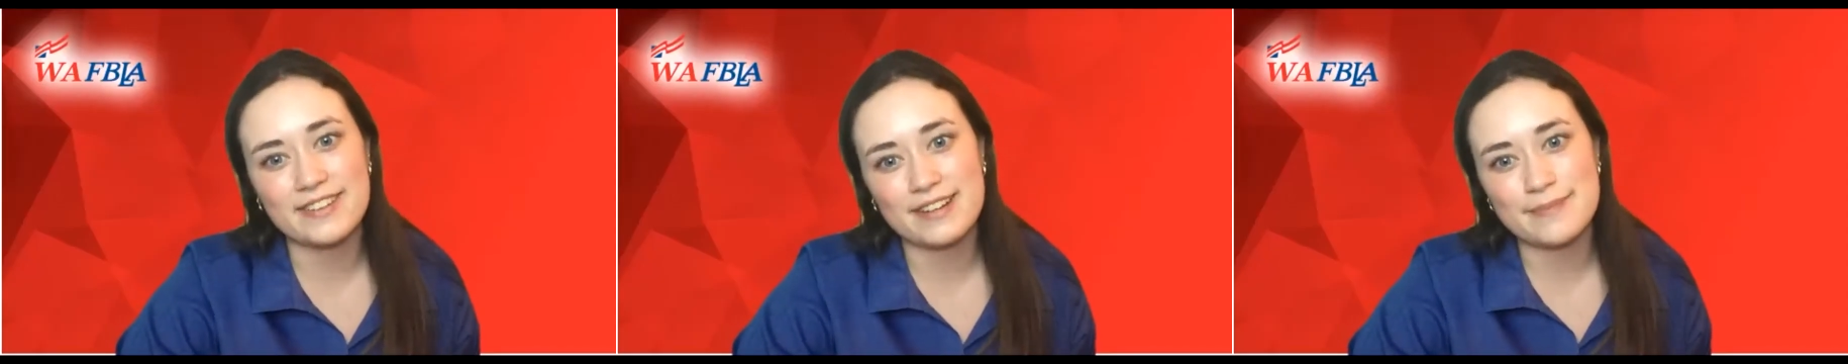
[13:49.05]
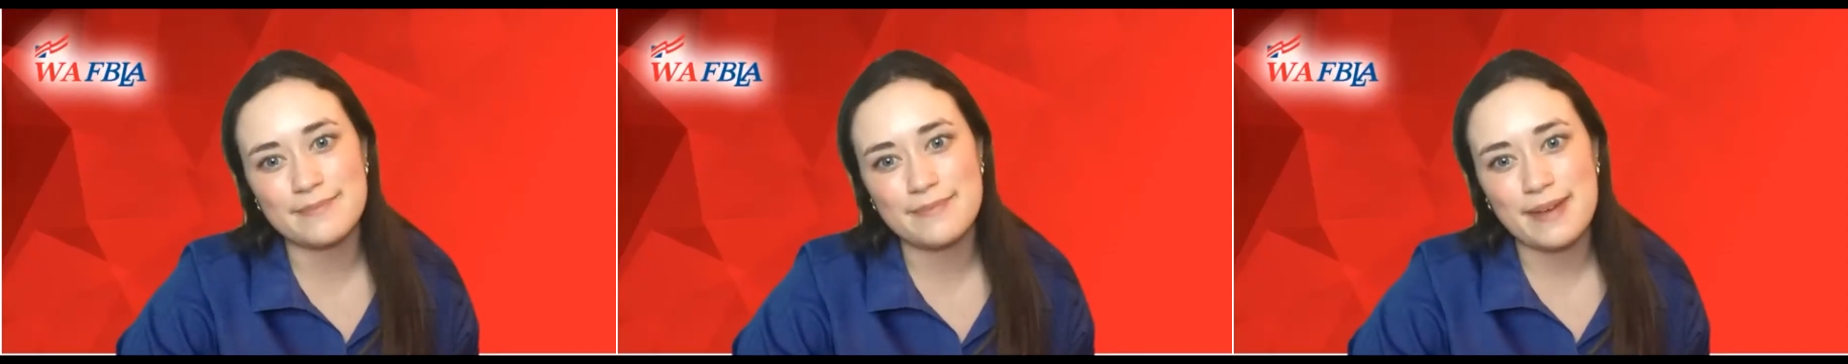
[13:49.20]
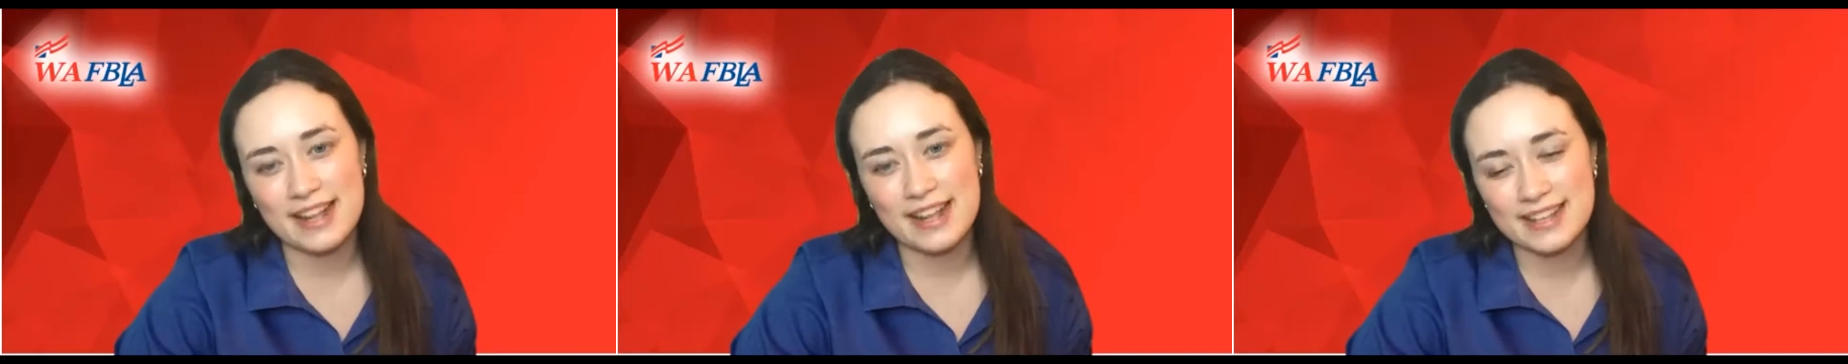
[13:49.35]

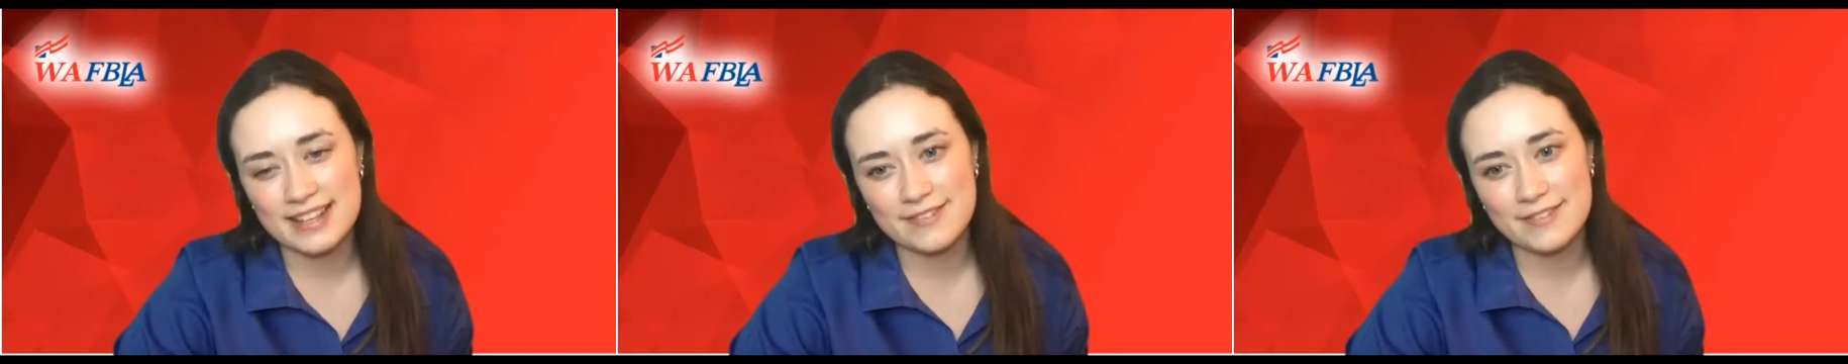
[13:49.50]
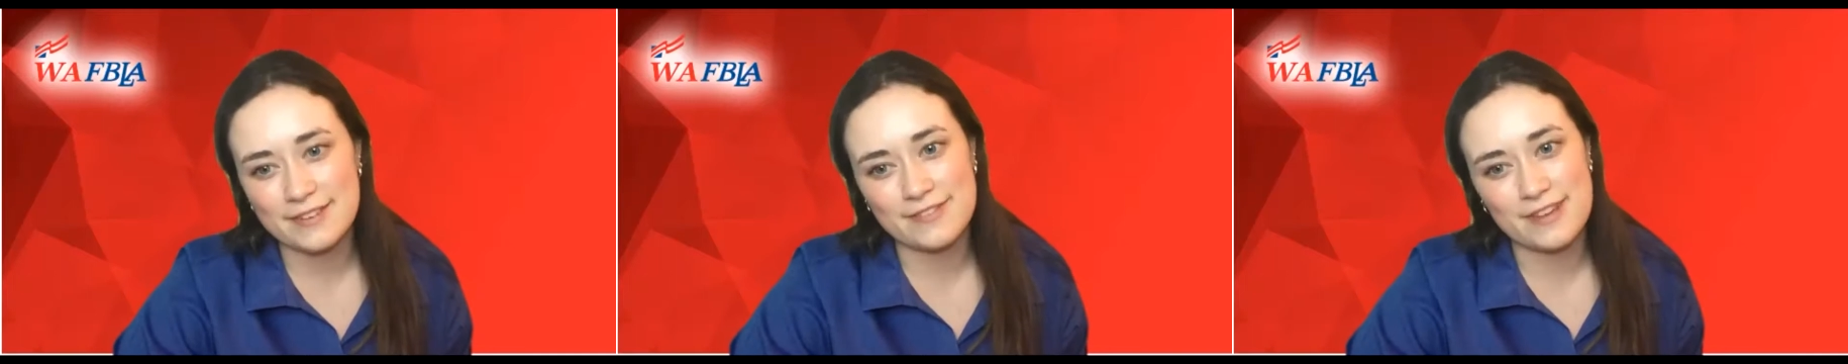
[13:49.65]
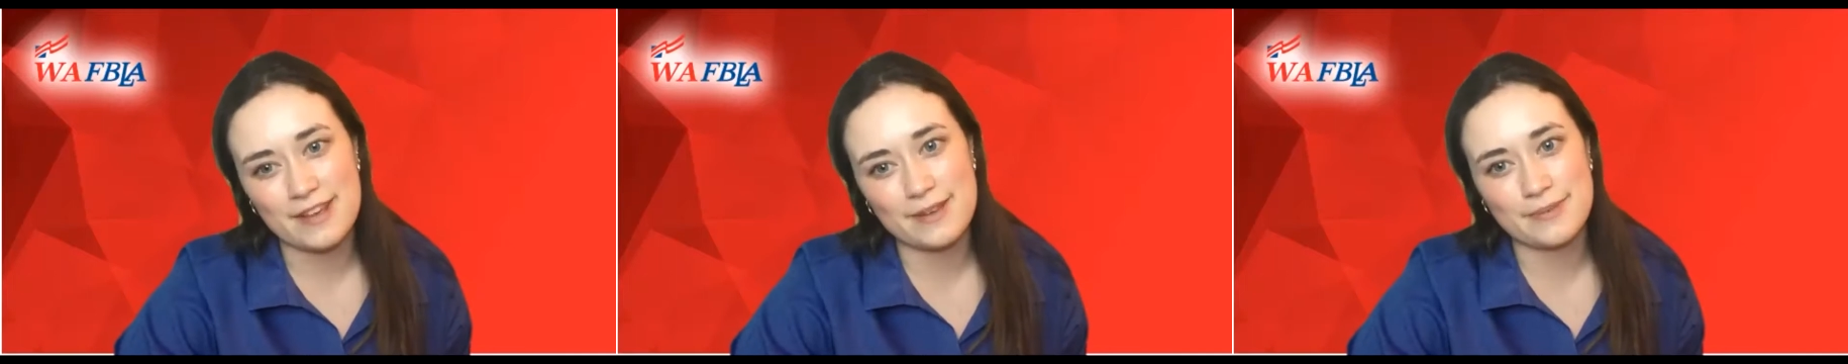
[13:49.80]
competitive
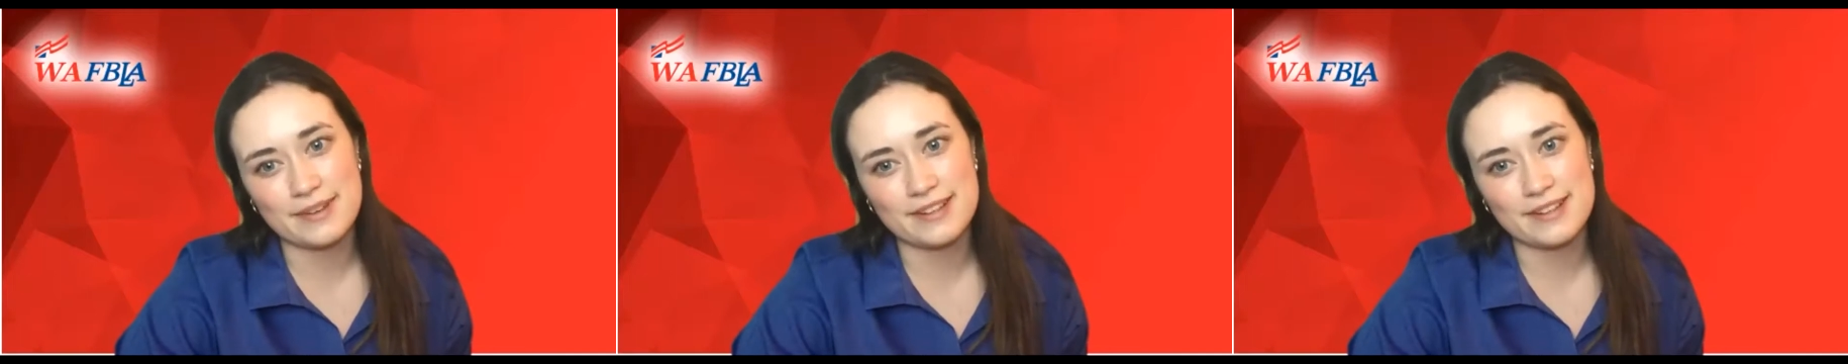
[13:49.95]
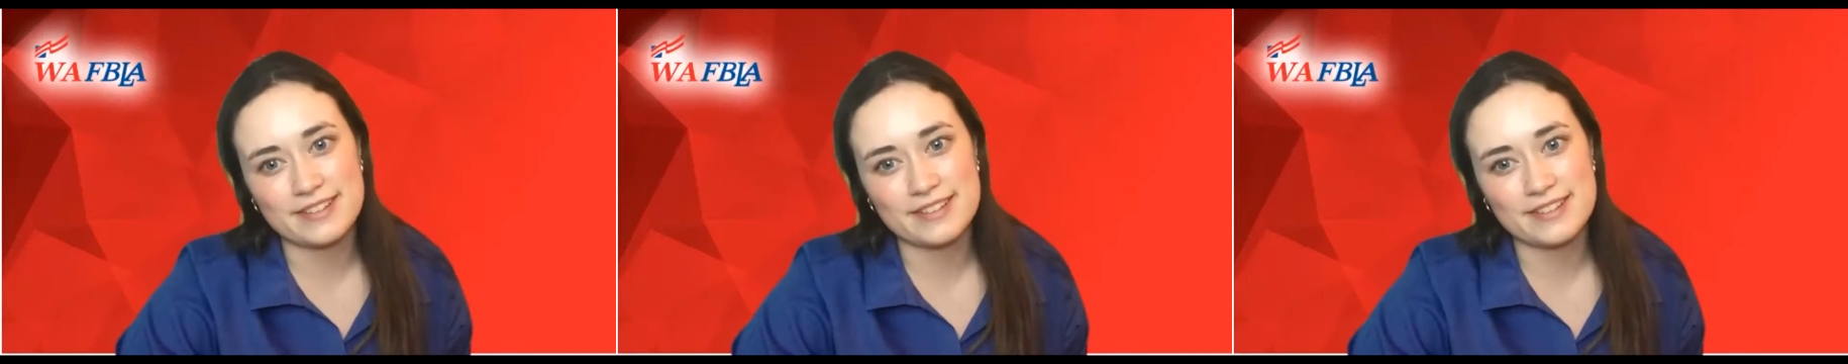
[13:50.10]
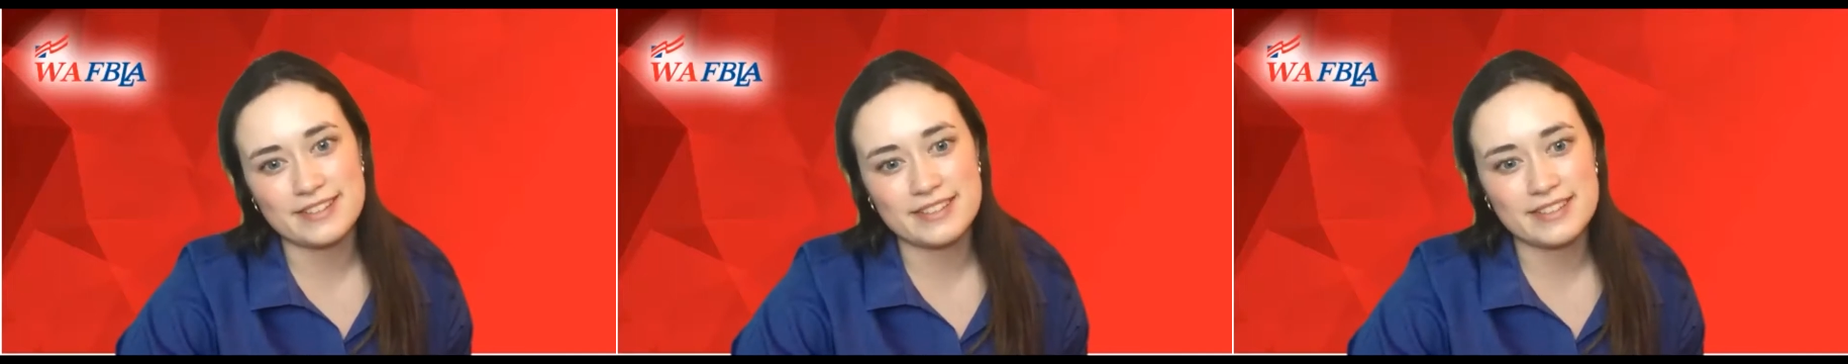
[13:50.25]
event
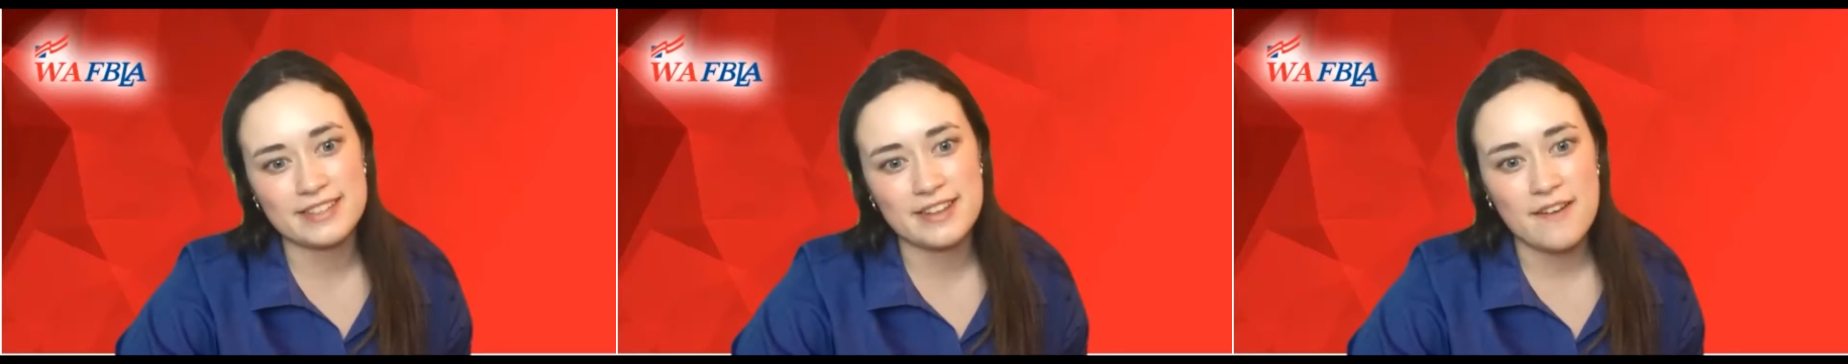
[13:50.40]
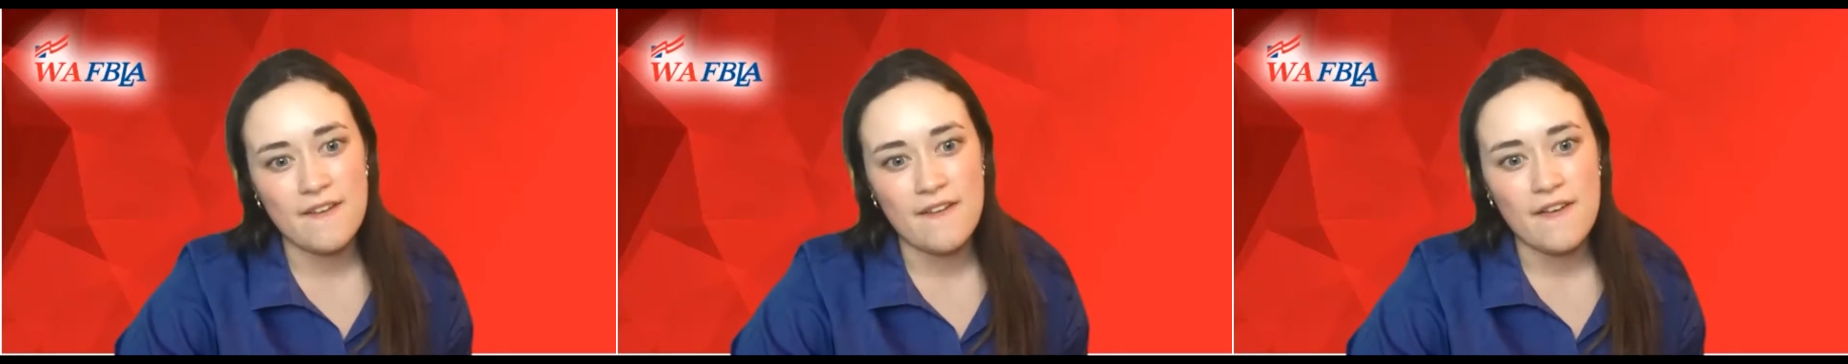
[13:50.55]
winners.